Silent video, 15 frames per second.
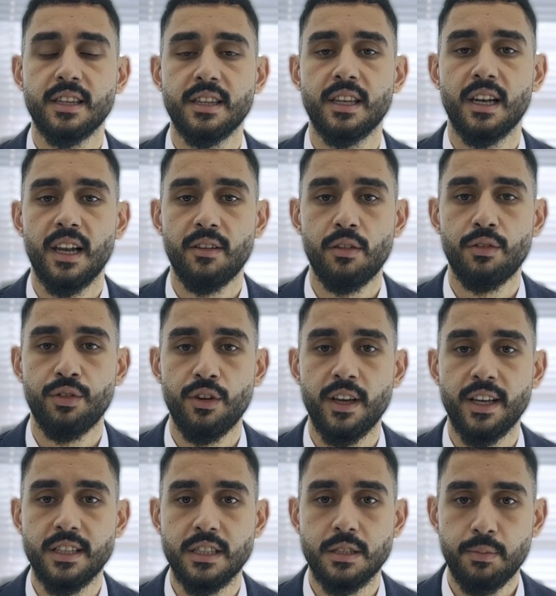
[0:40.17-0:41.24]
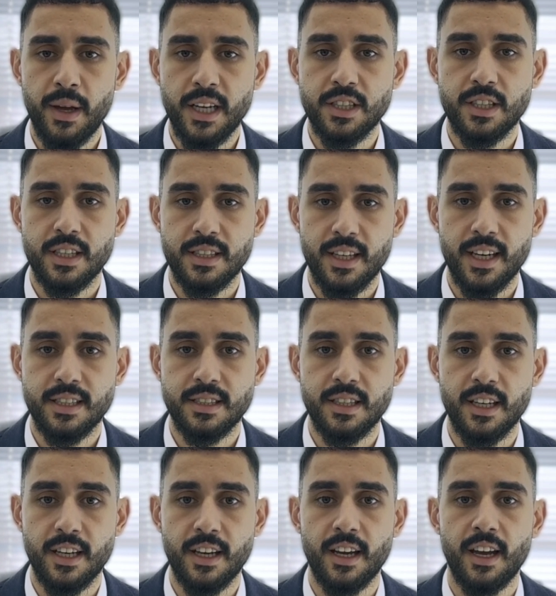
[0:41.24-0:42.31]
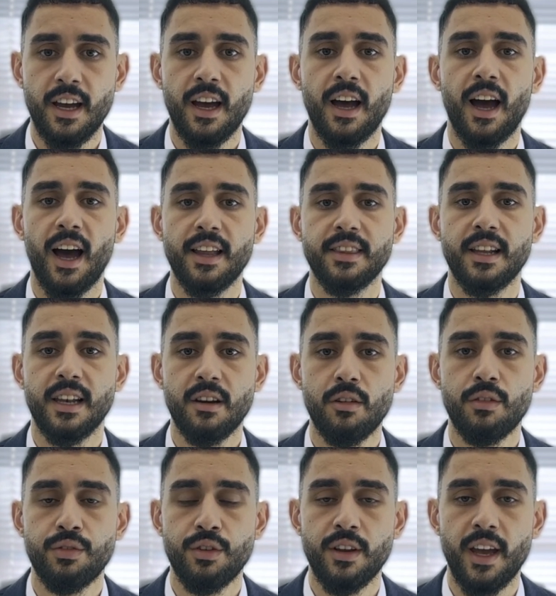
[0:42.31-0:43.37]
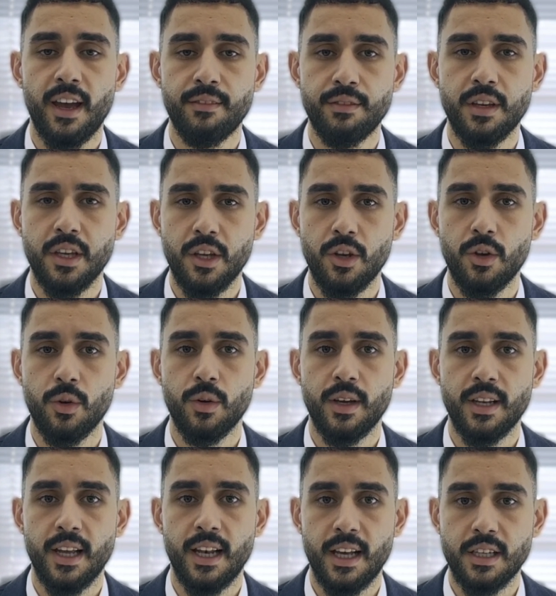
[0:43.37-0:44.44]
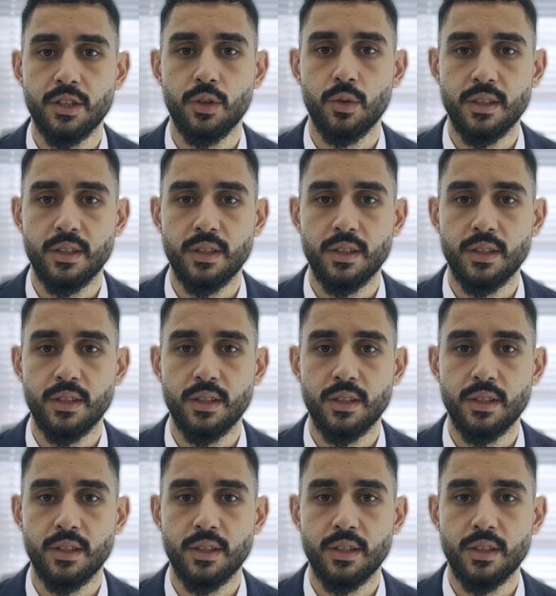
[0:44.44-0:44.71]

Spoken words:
the Level 3 Inspection and Testing, and the Level 3 MBQ in Electrical